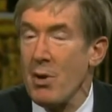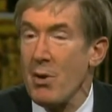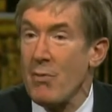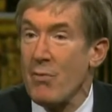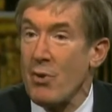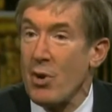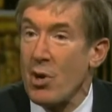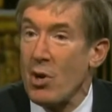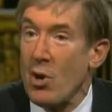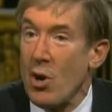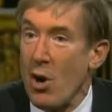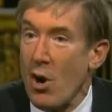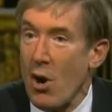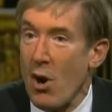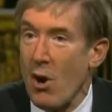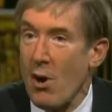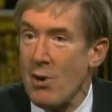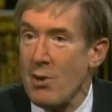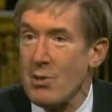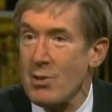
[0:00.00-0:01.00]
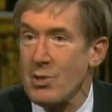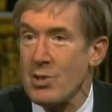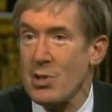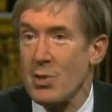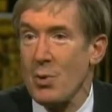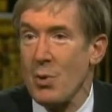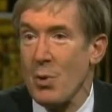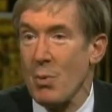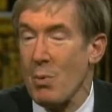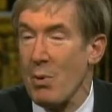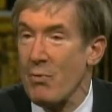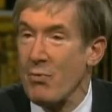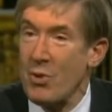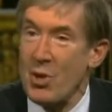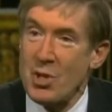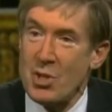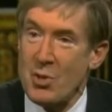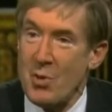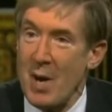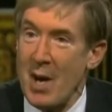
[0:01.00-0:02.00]
for cars or
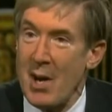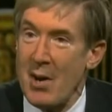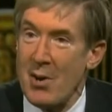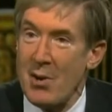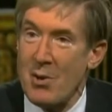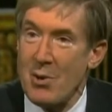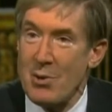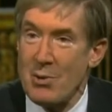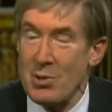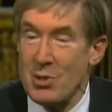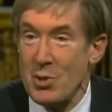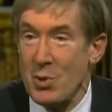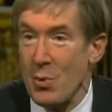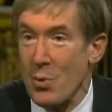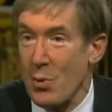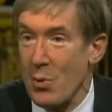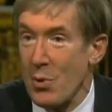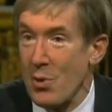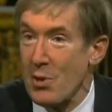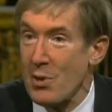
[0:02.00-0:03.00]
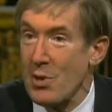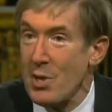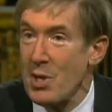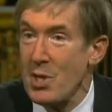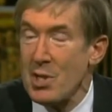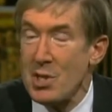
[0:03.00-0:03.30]
refrigerators or